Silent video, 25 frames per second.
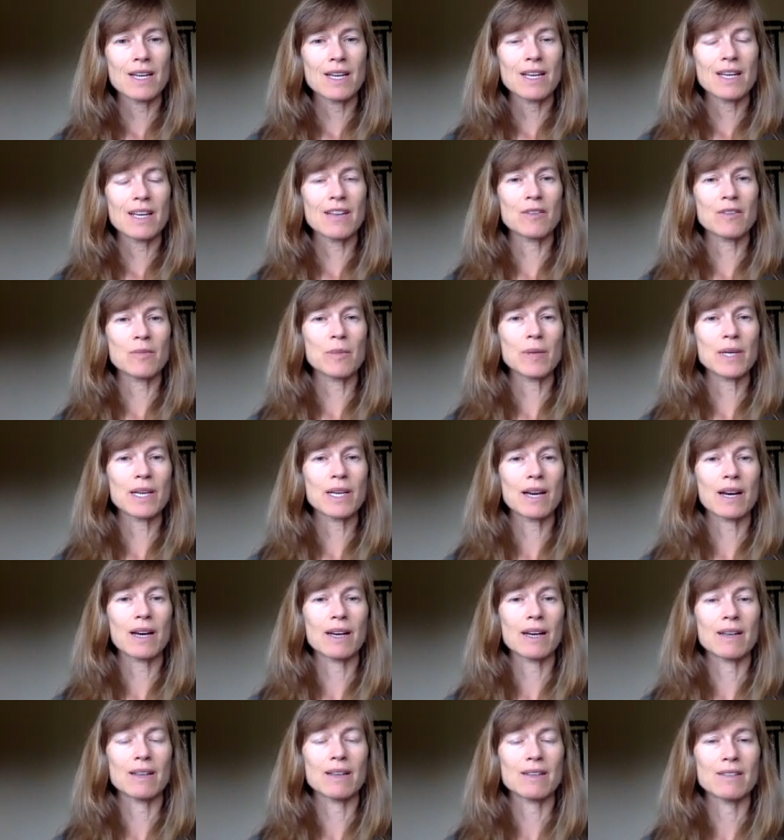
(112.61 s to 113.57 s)
is
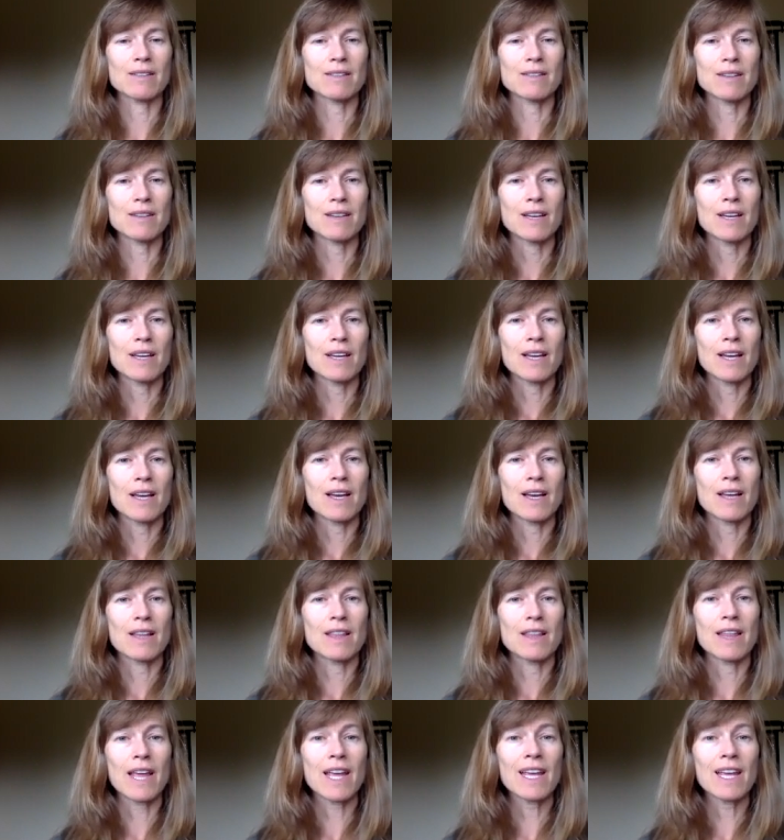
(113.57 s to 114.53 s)
because
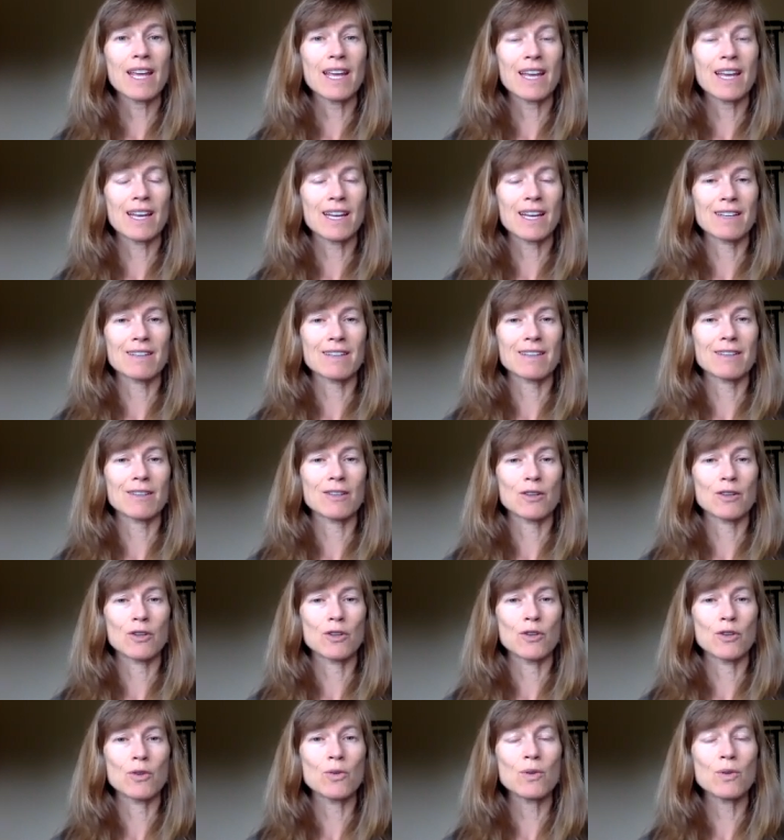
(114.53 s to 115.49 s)
they can't
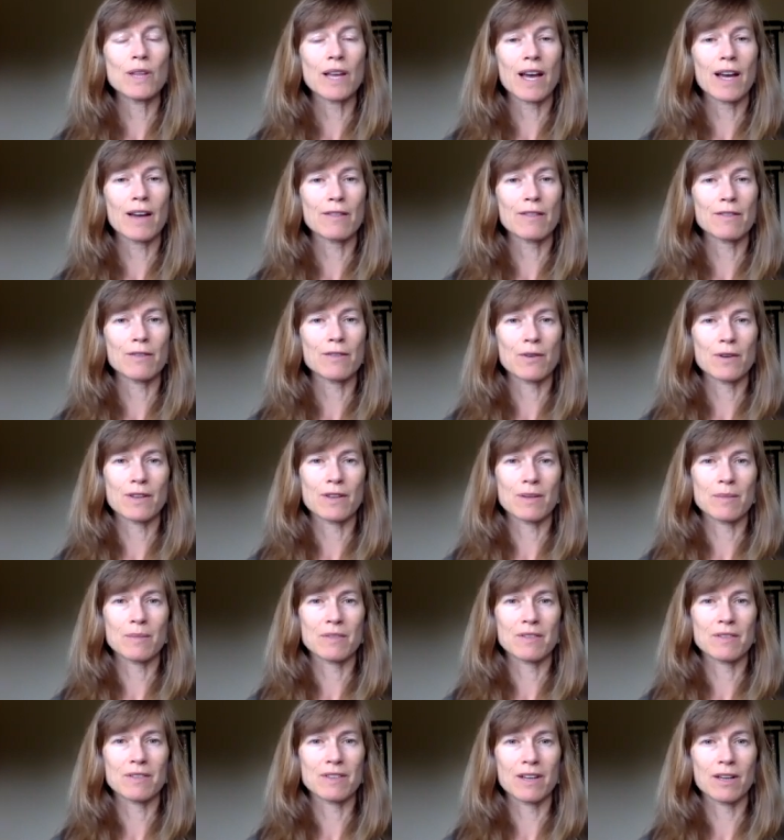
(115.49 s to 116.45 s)
do that for
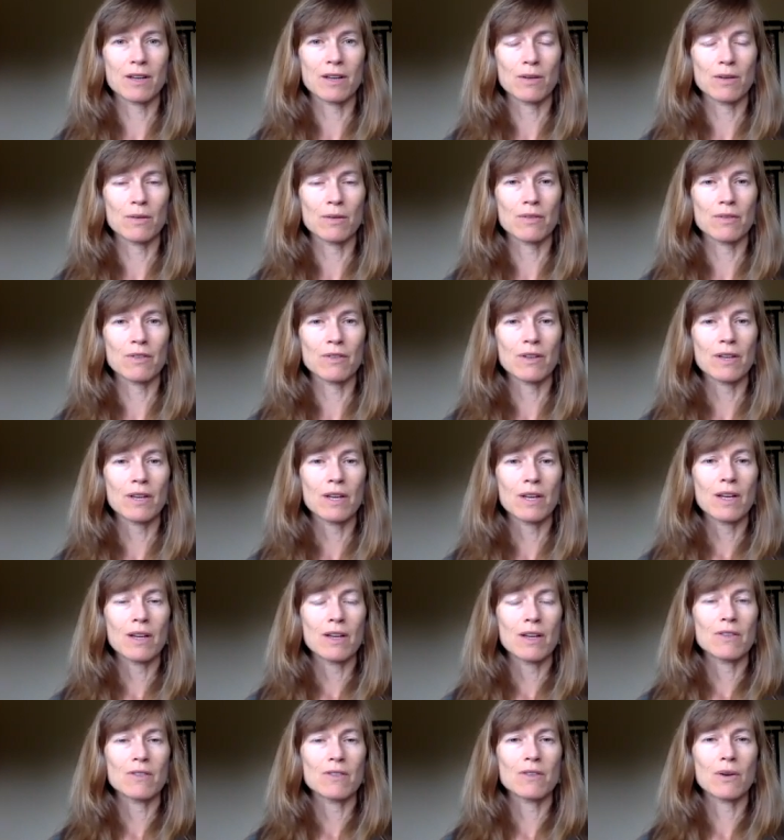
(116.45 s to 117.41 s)
themselves.
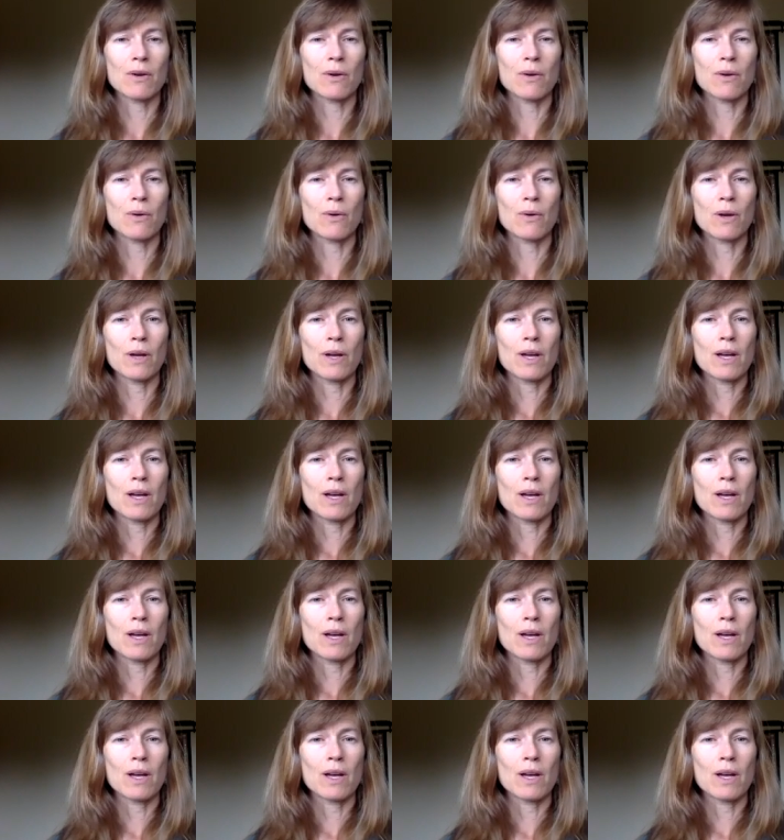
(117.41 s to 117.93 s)
So